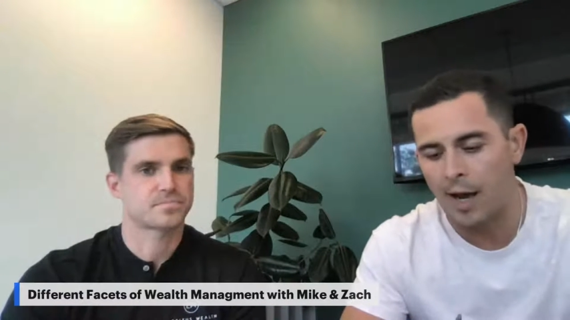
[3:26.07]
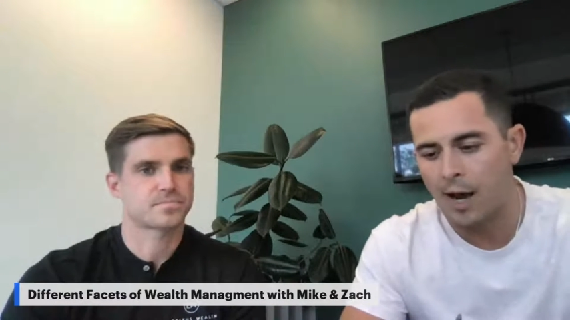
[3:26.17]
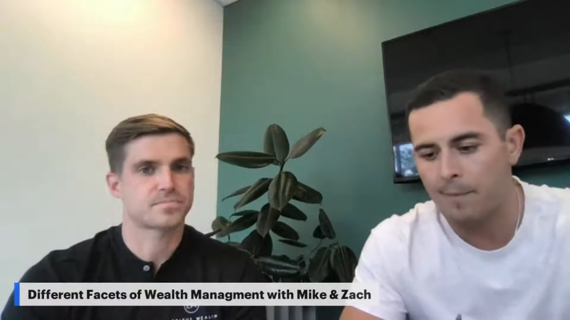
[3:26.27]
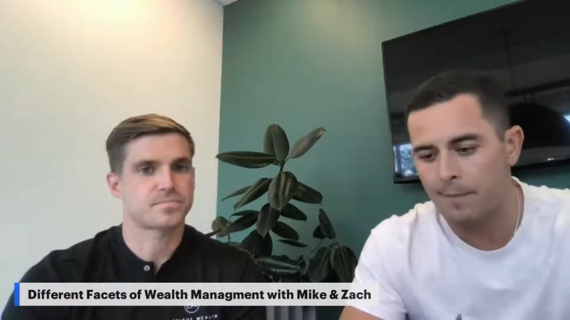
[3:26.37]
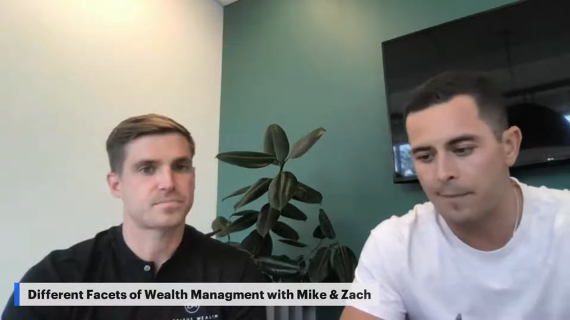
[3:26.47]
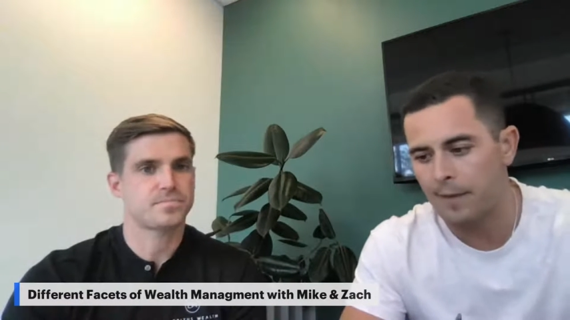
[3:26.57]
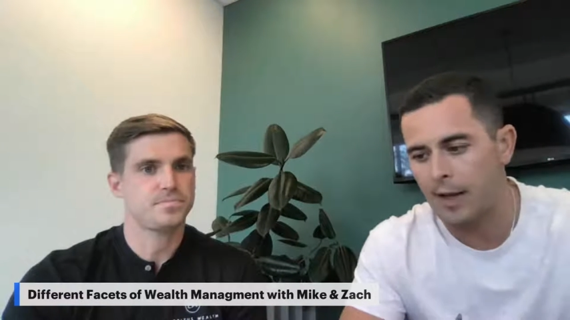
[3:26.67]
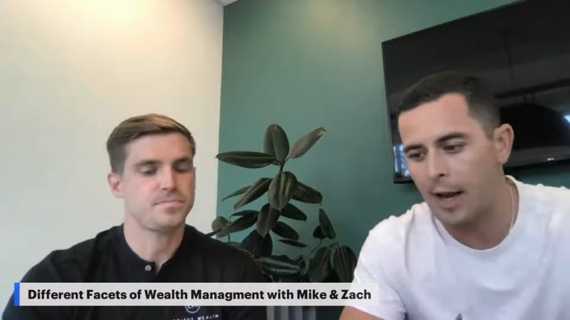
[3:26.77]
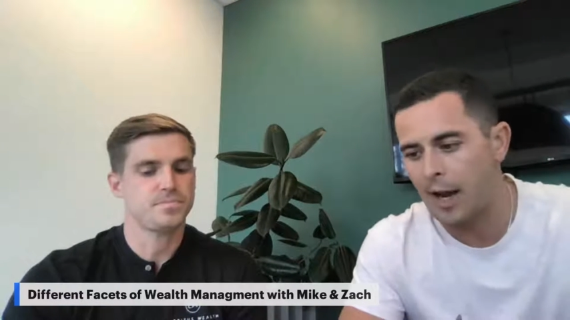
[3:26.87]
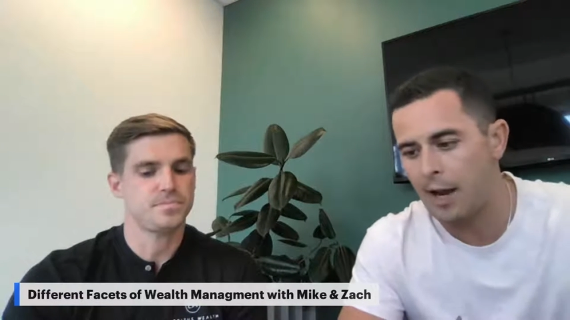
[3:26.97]
Speaker 1: Um,
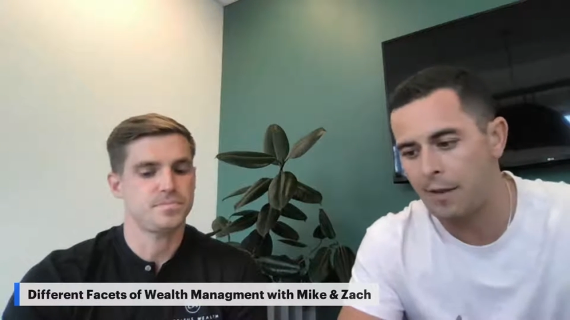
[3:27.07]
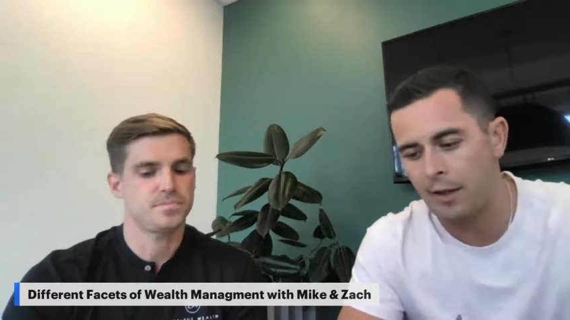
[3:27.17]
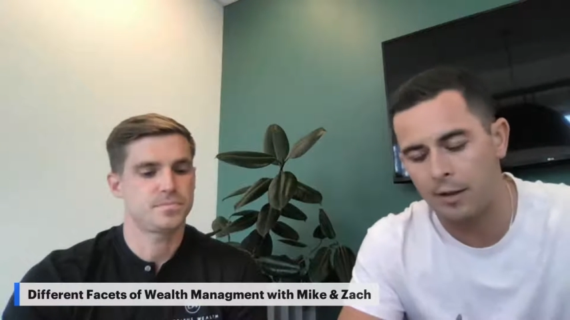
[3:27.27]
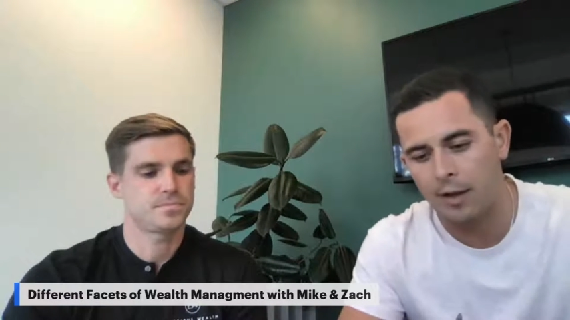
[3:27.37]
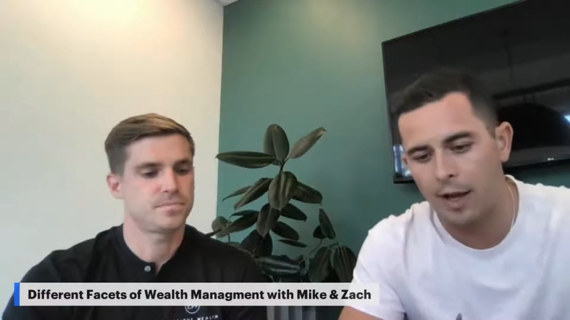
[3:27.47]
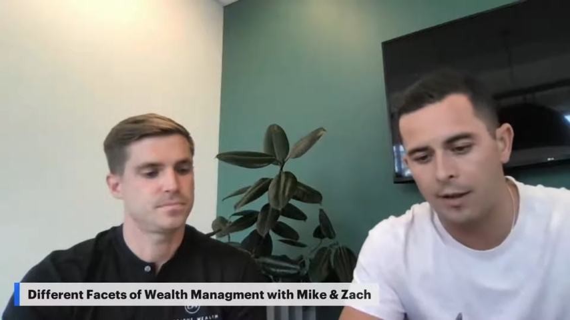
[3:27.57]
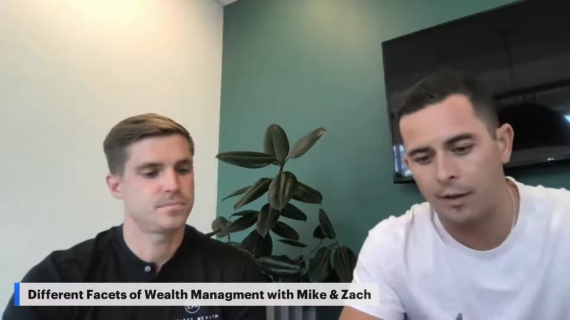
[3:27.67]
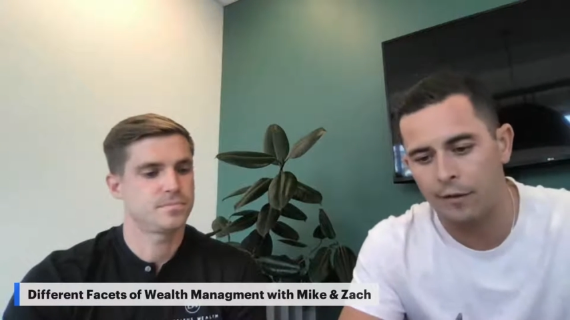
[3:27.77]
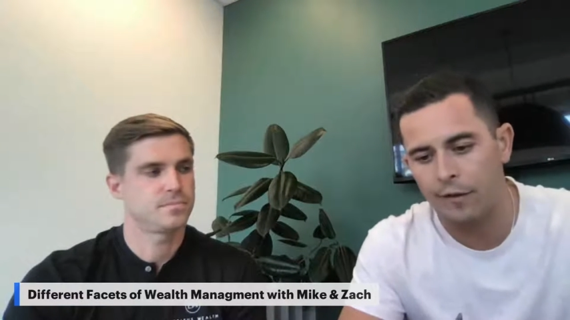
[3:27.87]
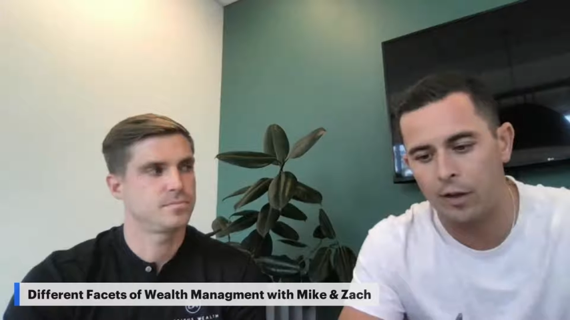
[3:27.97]
I, I think the I
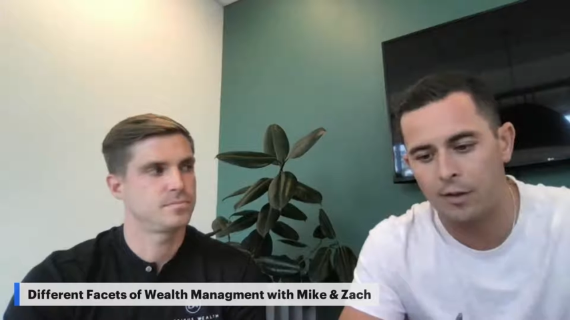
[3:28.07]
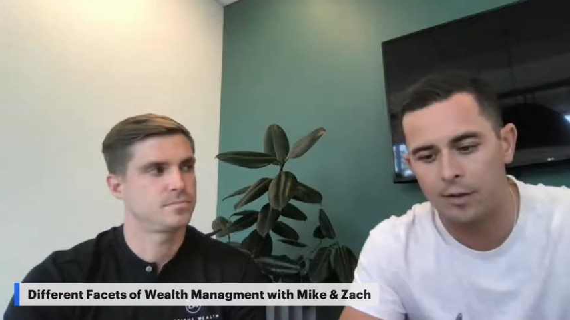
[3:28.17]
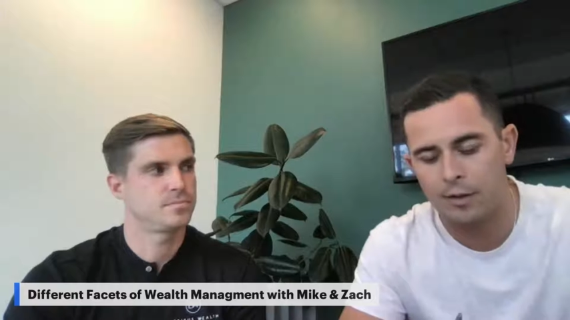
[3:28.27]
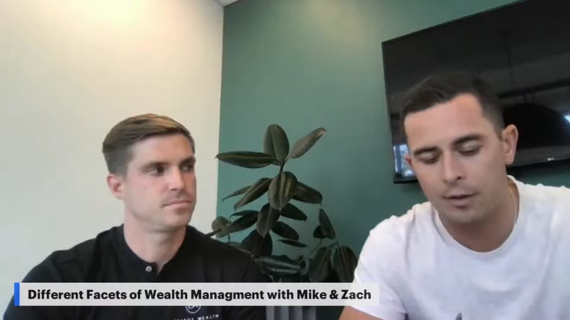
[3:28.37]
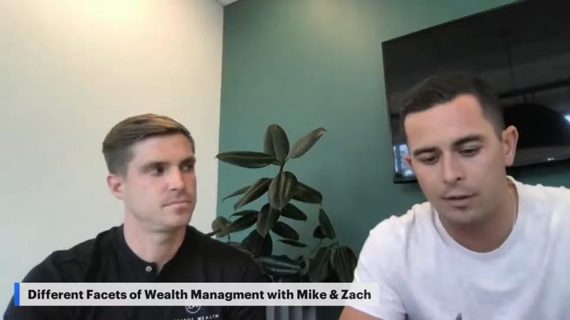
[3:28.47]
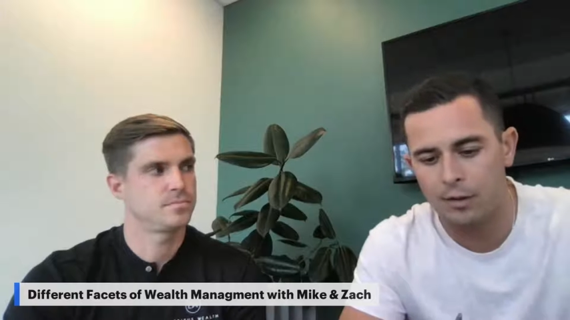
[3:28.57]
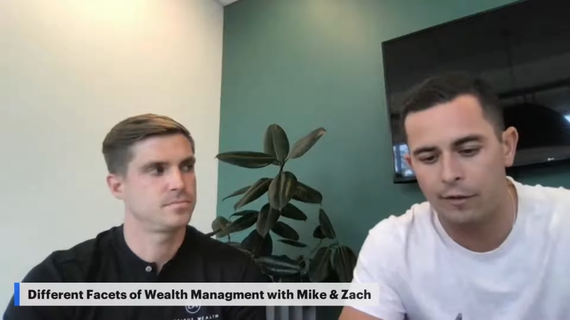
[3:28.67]
think the first